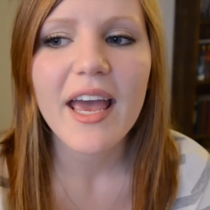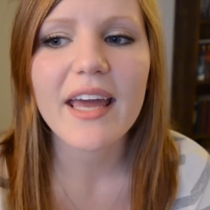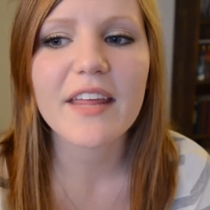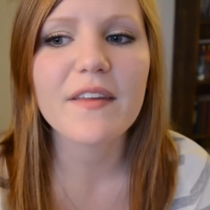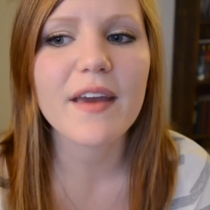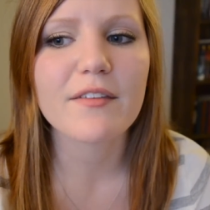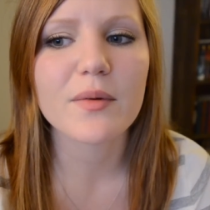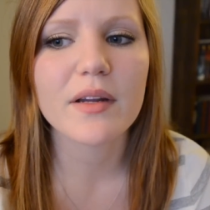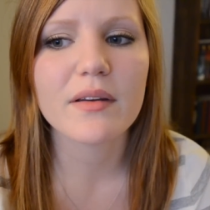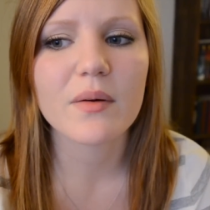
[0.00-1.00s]
And I think
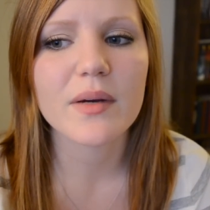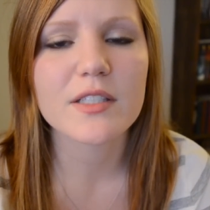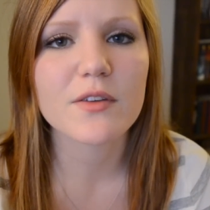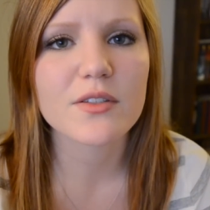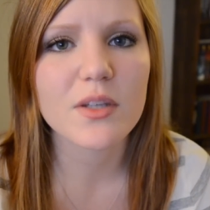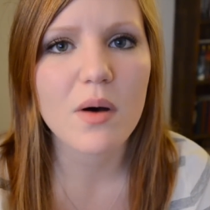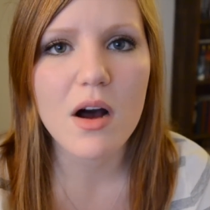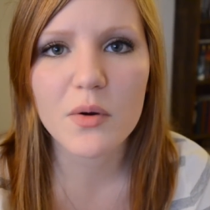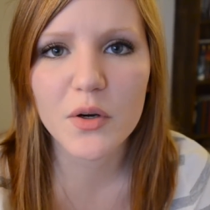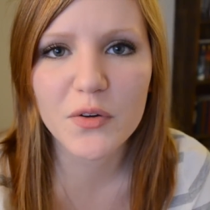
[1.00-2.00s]
everyone always feels so
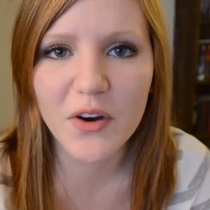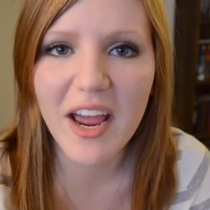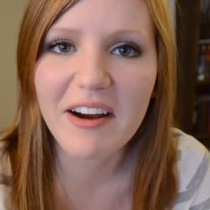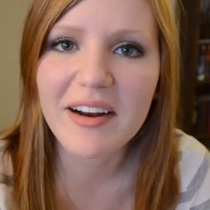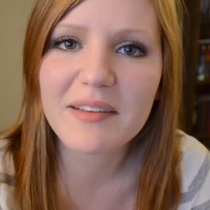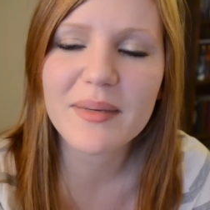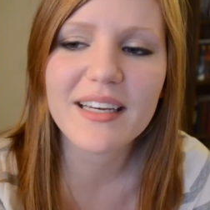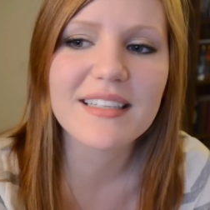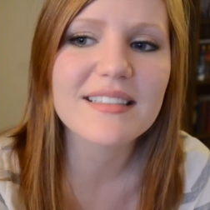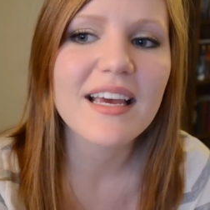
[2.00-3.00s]
awkward for Harry
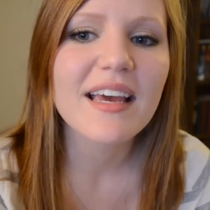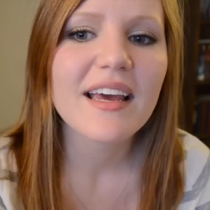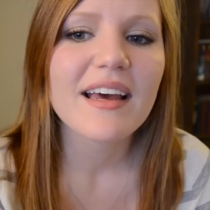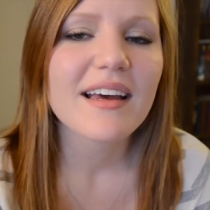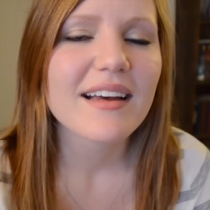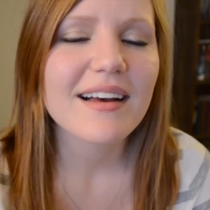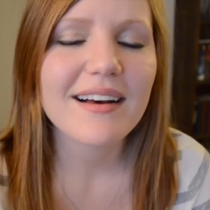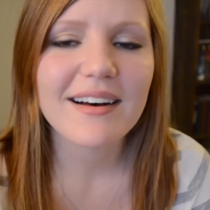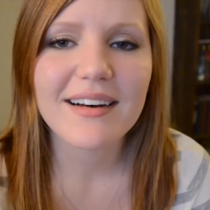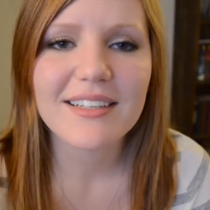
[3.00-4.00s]
because,
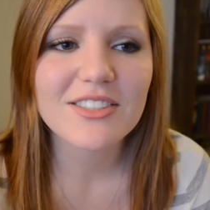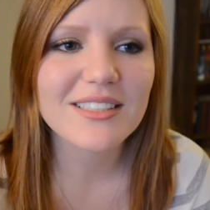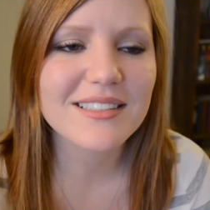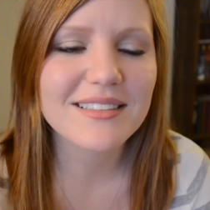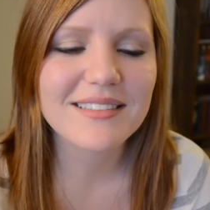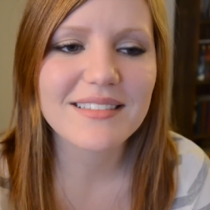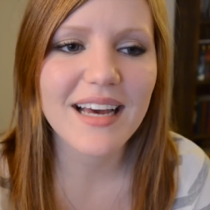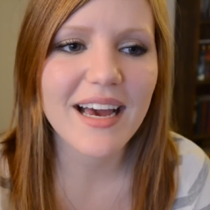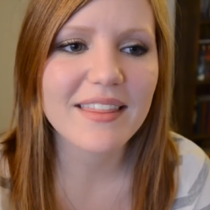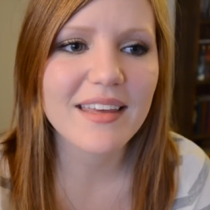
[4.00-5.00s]
oh, just,
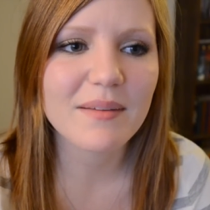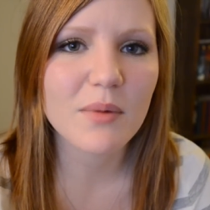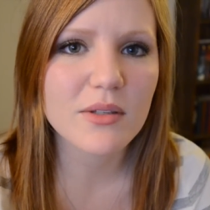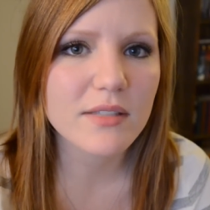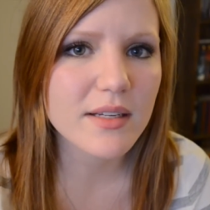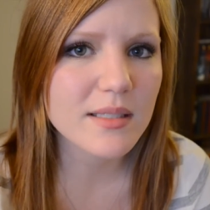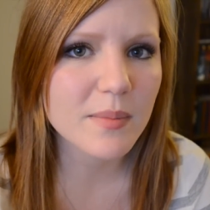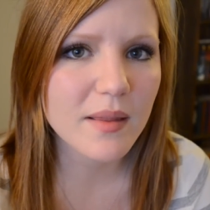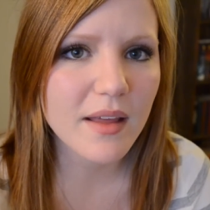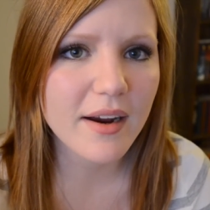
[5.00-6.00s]
I think most of us have
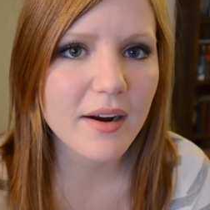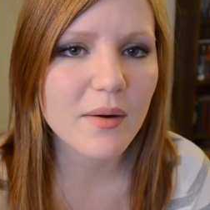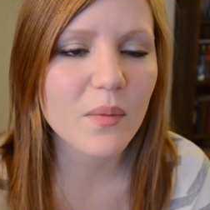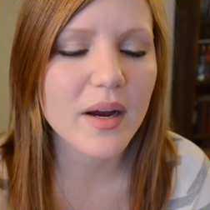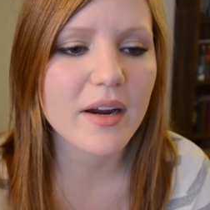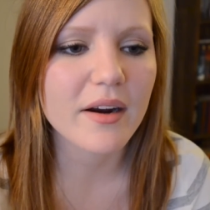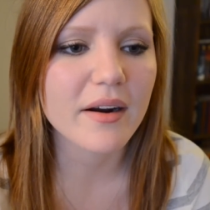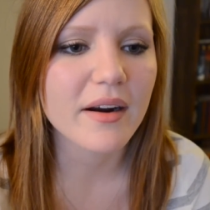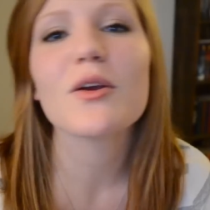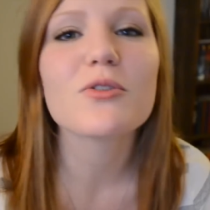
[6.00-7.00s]
been there
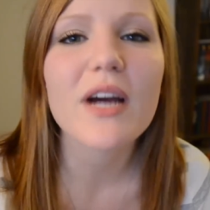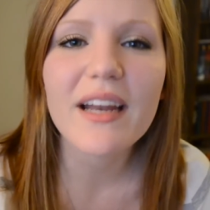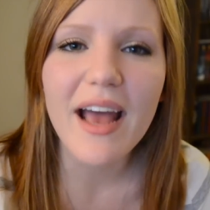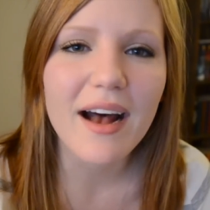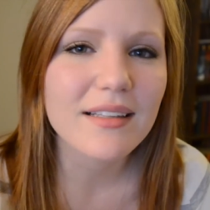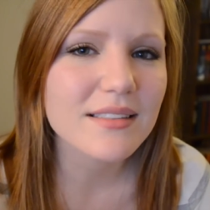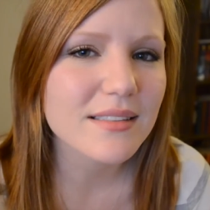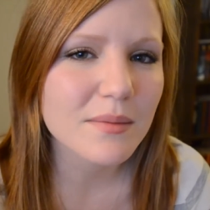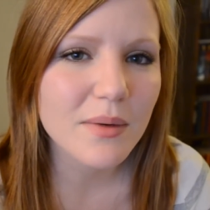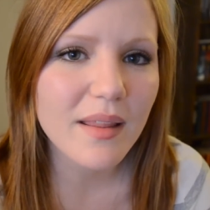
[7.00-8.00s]
where you try to ask
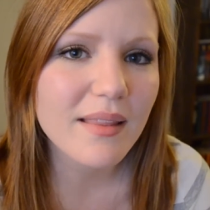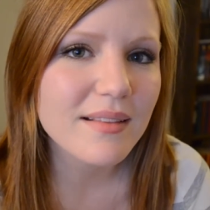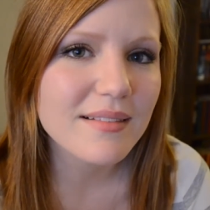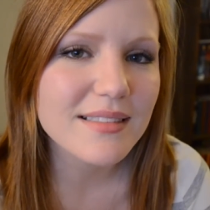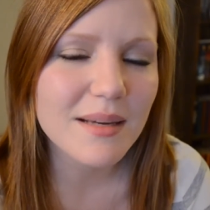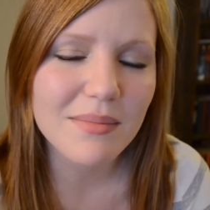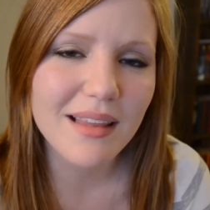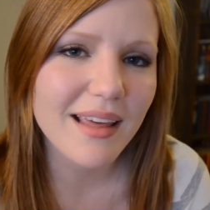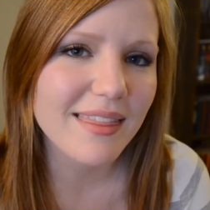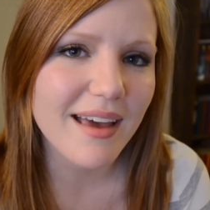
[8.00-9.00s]
someone
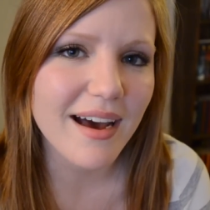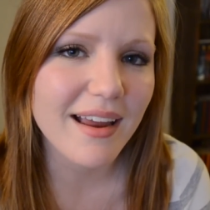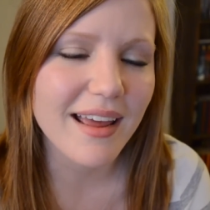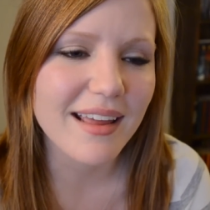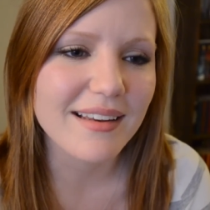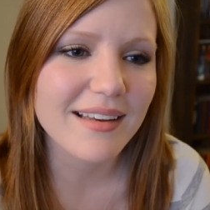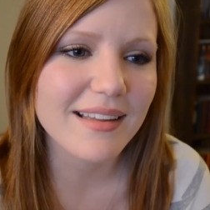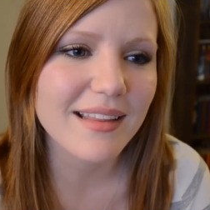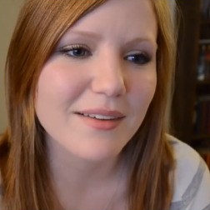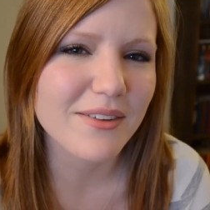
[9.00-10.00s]
something like that and
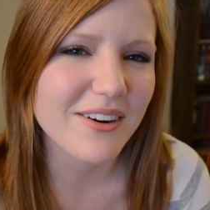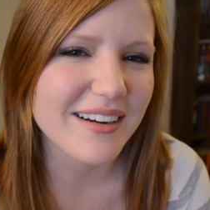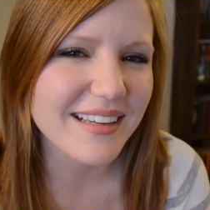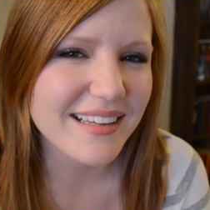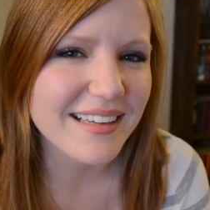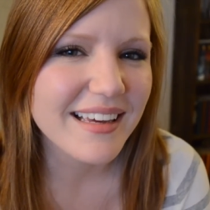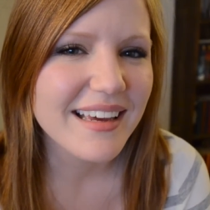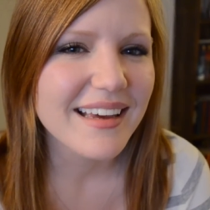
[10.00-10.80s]
they've already,